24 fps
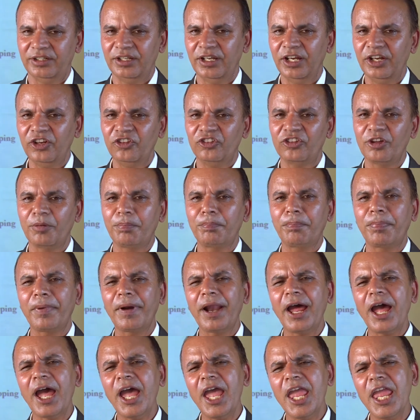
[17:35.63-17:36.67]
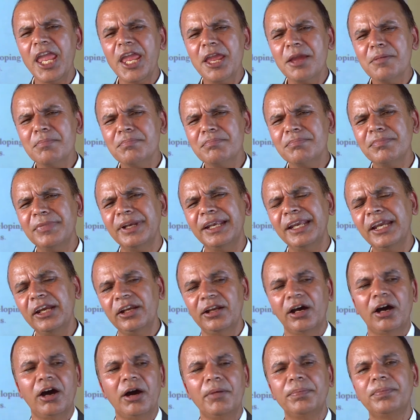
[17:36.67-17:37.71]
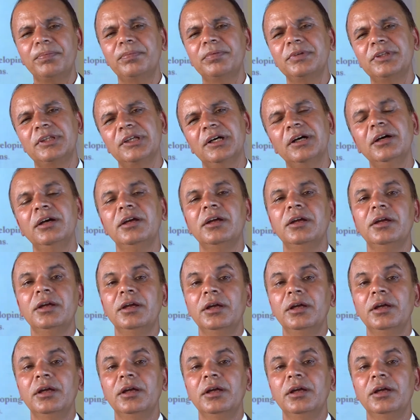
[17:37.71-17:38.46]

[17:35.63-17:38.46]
It is the prime need of the